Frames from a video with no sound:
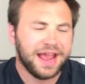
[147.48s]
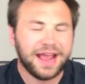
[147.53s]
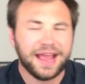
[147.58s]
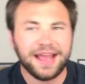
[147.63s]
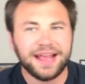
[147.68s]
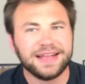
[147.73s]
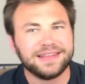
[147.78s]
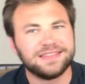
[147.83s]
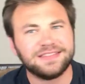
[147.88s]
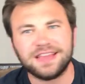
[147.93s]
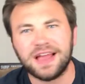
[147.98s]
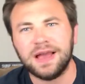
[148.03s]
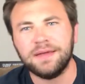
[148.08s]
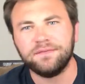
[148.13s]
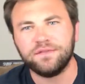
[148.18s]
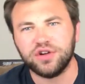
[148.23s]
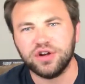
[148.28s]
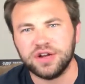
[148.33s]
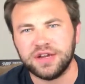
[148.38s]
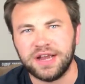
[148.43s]
it's
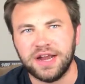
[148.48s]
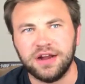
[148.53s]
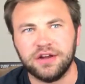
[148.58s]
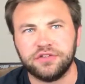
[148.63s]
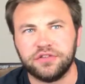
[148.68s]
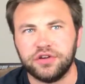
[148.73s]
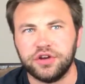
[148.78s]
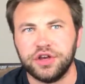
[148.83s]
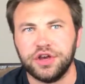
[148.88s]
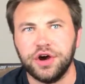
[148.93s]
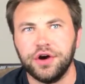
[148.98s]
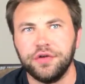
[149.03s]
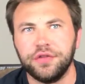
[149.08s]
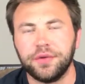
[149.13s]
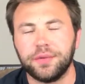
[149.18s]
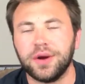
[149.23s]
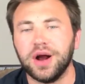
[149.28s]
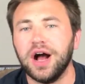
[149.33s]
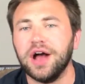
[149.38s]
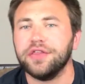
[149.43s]
time for a character to go.
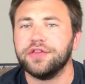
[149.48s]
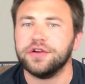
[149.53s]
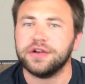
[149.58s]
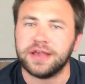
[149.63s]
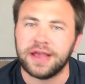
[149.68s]
There were other